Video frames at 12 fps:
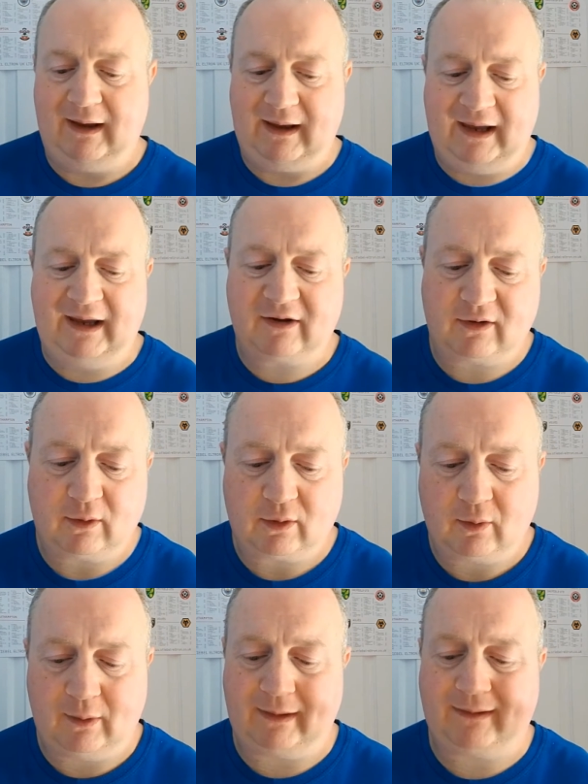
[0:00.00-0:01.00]
He's
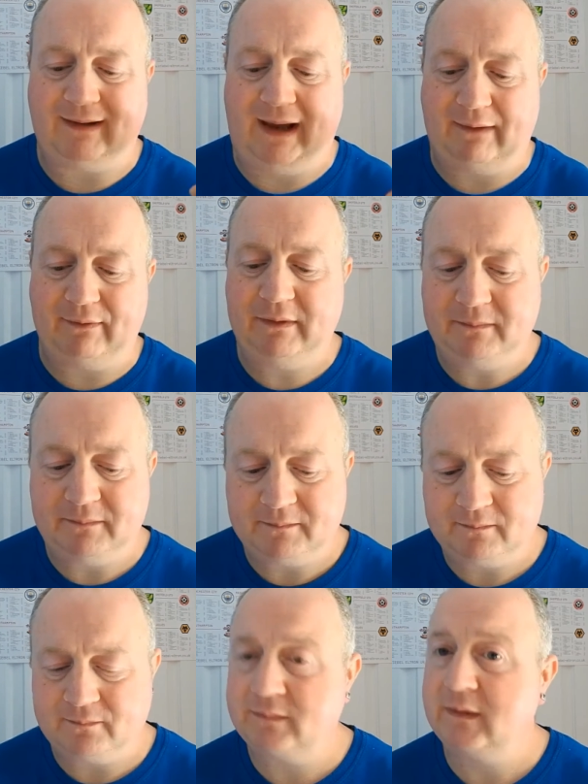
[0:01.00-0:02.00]
27.
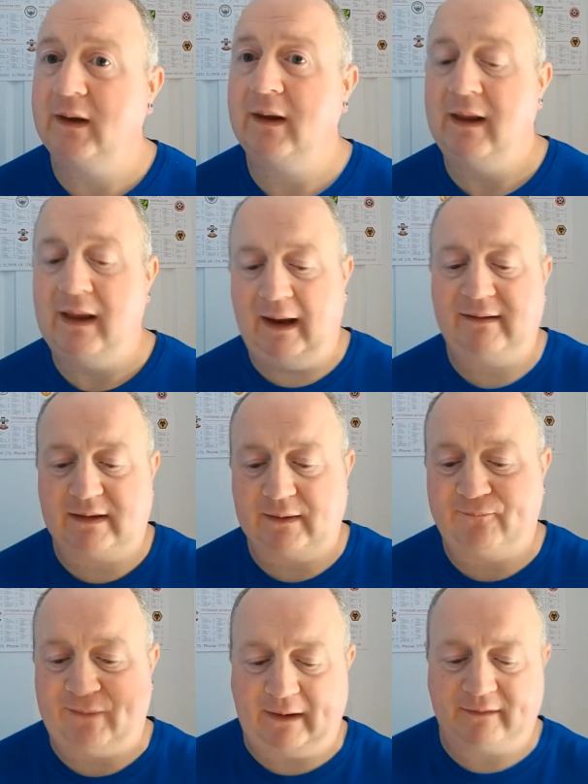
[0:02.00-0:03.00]
He's a
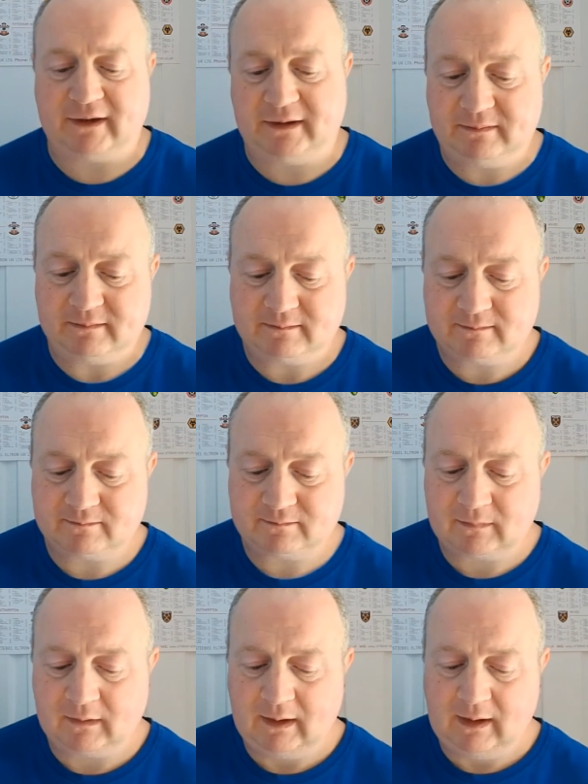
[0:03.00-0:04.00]
defender.
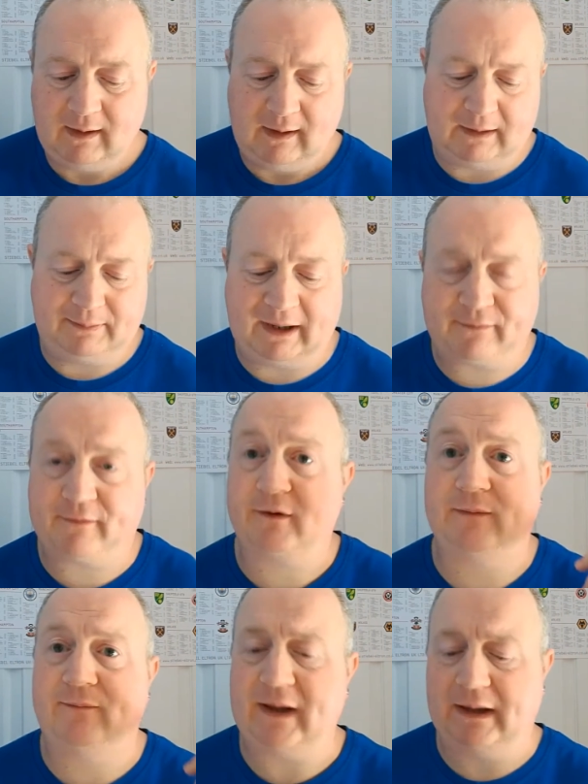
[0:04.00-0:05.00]
He's played for
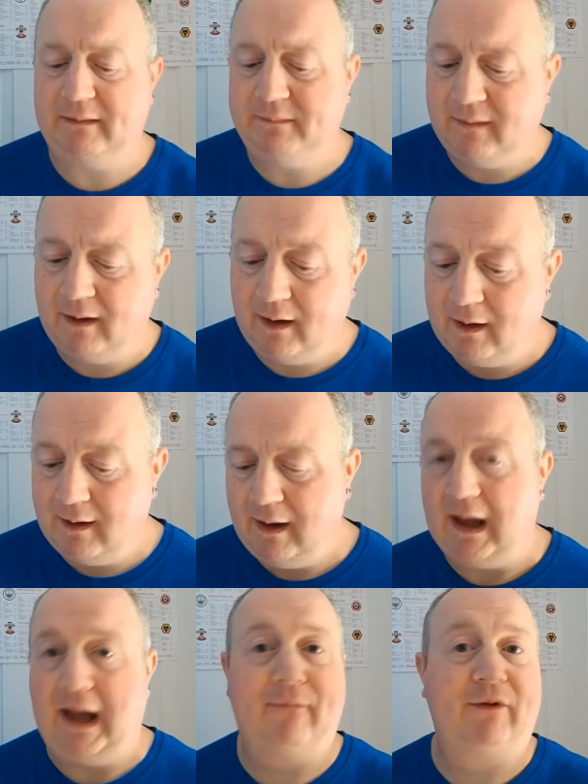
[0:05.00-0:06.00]
Sevilla.
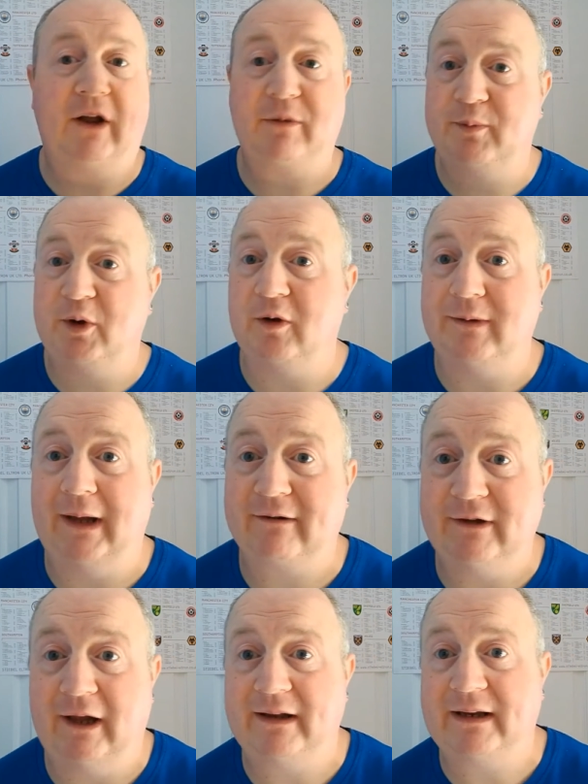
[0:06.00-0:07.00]
I forgot to put his
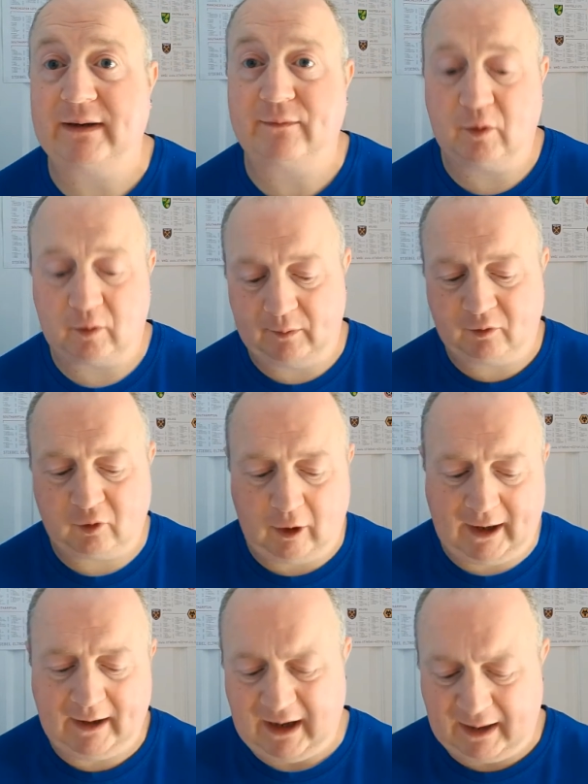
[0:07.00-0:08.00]
nationality in there, folks. I'm
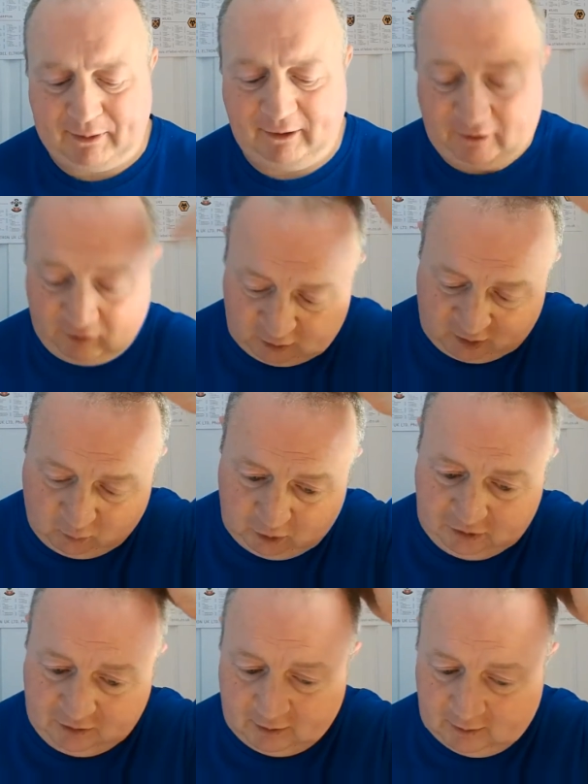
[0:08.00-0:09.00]
sorry. Appearance is
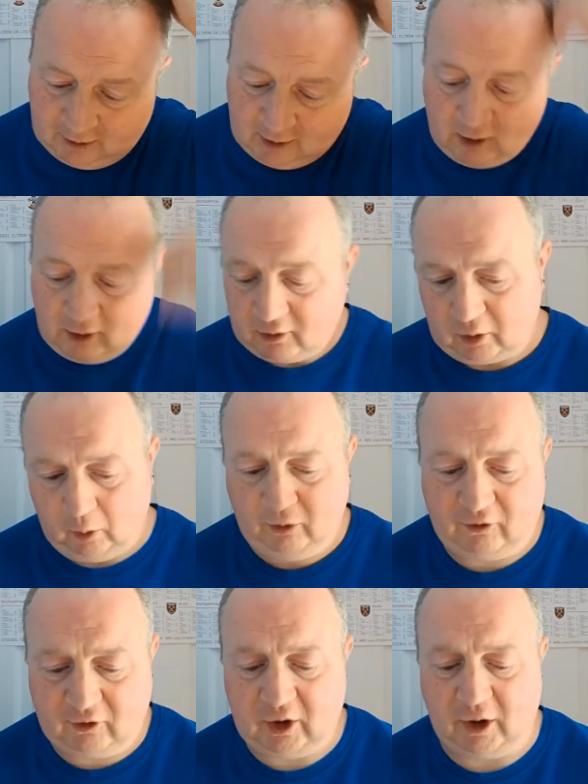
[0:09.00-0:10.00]
21.
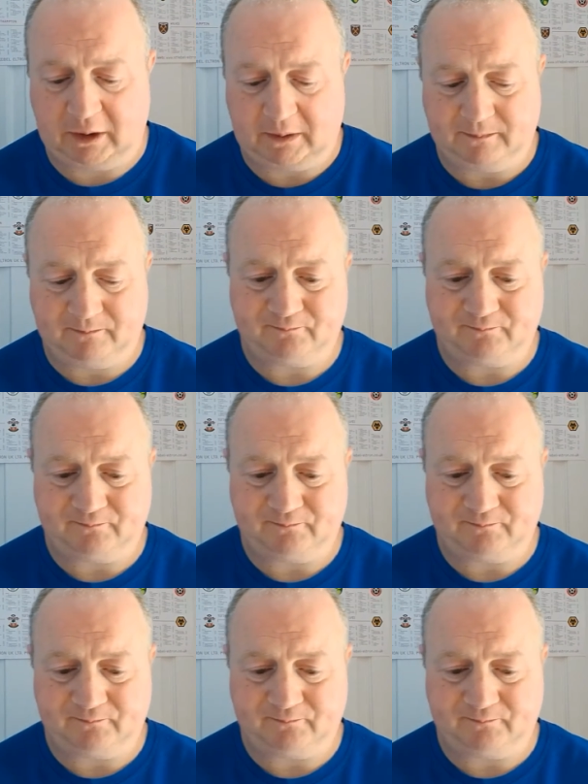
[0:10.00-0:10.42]
Goals 2.